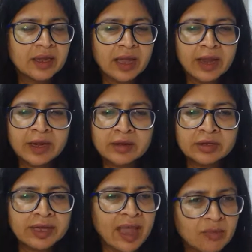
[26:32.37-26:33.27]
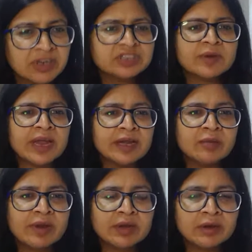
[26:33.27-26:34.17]
And the cameras were
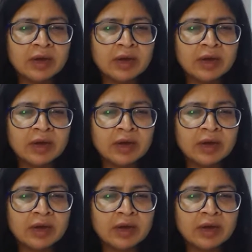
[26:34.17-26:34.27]
getting better.